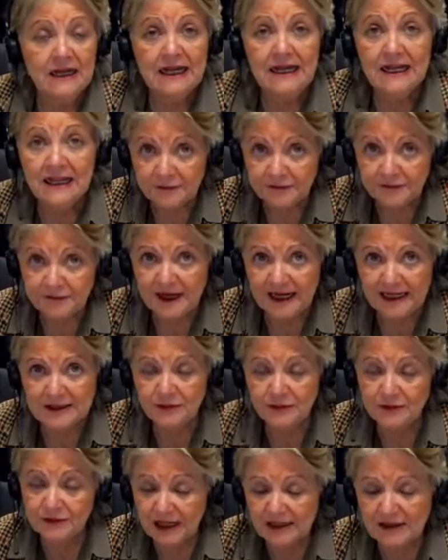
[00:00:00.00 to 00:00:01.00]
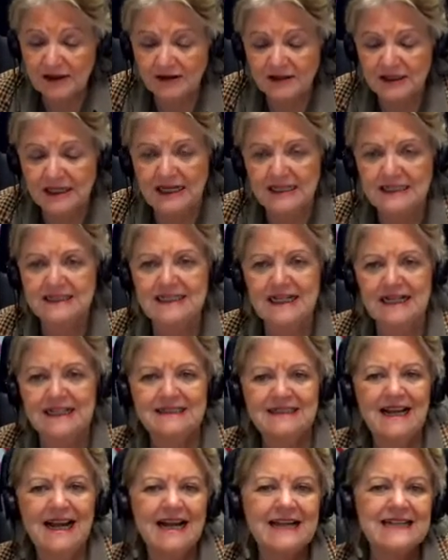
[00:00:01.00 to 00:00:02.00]
In fact, we recognize
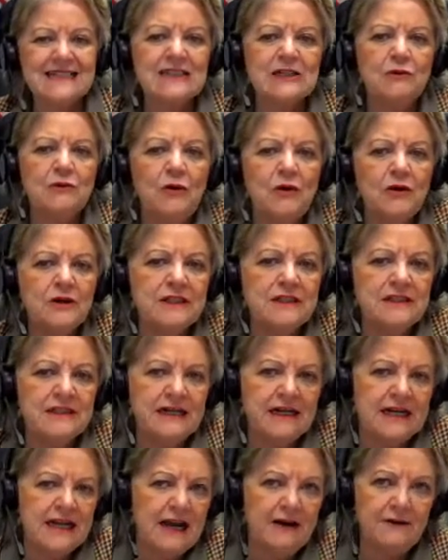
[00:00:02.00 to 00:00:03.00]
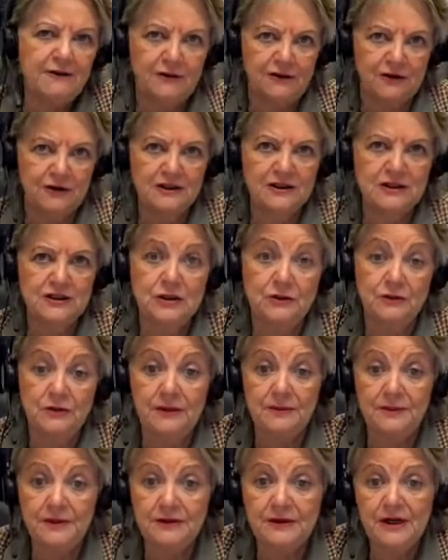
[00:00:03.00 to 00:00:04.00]
that extraordinary efforts
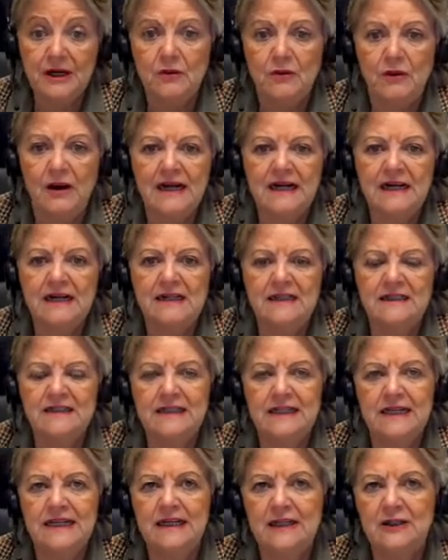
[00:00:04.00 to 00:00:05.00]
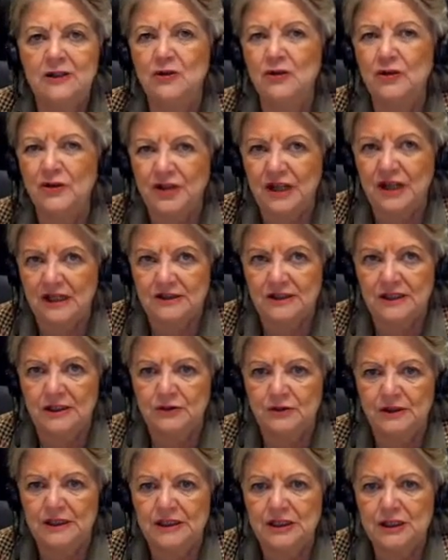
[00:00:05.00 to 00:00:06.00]
will be required in
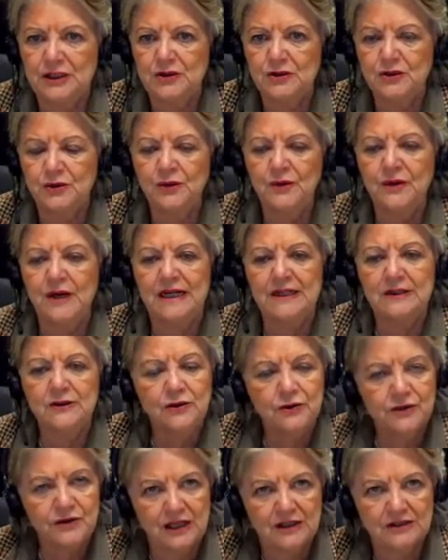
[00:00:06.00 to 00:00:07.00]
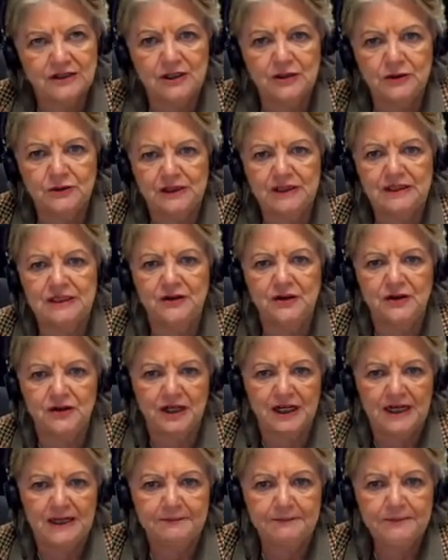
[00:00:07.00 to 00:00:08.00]
2022 and
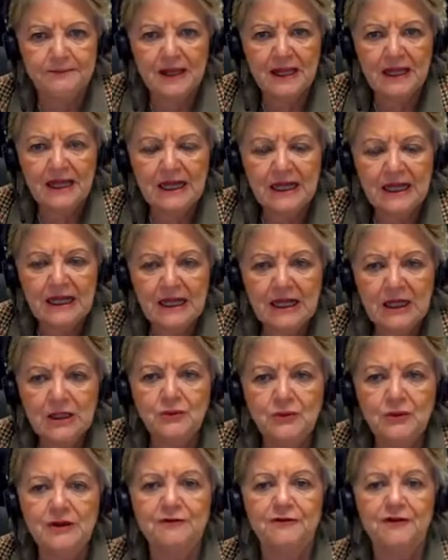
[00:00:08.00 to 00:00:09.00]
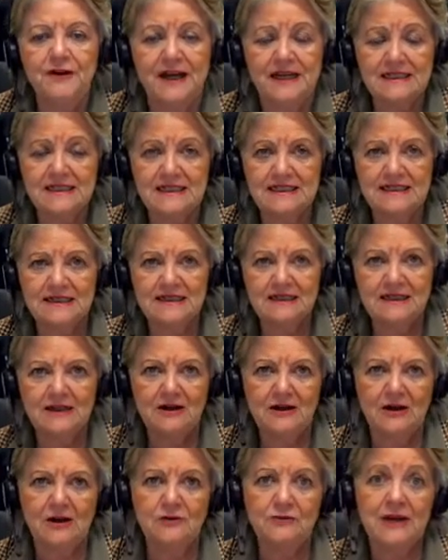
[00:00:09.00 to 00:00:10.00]
2023 to invest,
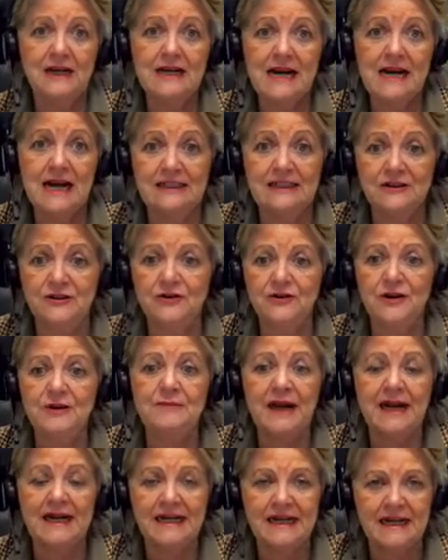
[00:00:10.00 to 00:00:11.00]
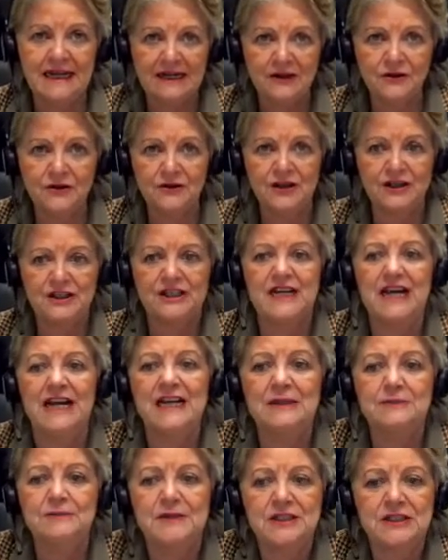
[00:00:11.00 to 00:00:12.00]
on one hand, the remaining
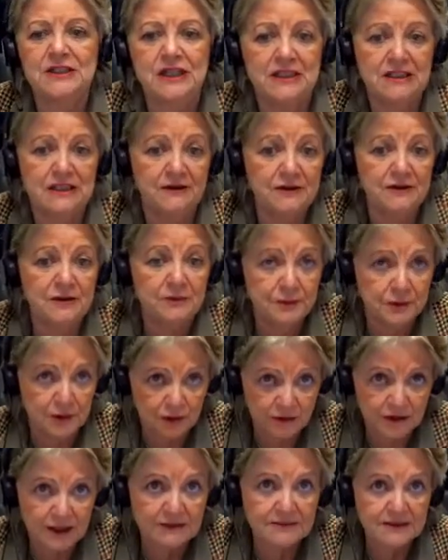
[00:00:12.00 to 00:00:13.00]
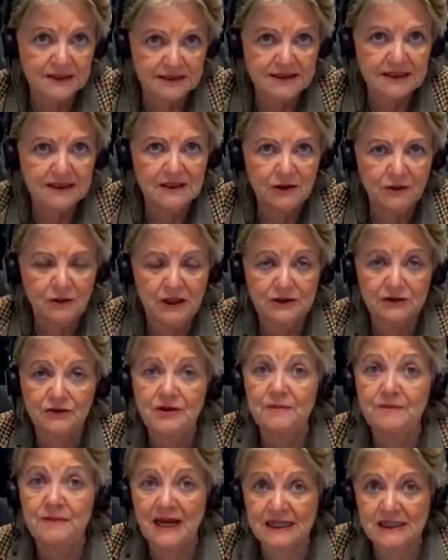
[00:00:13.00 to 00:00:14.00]
38% of the programs, what
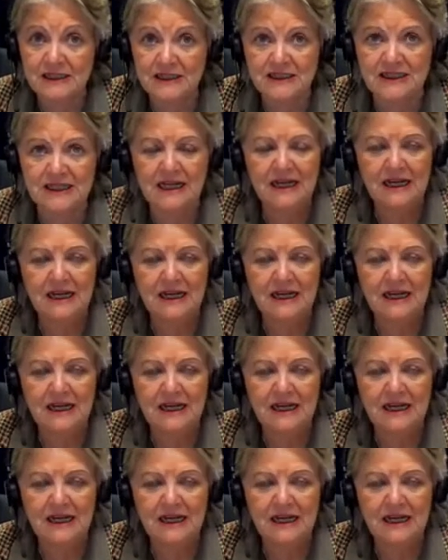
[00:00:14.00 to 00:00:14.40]
remains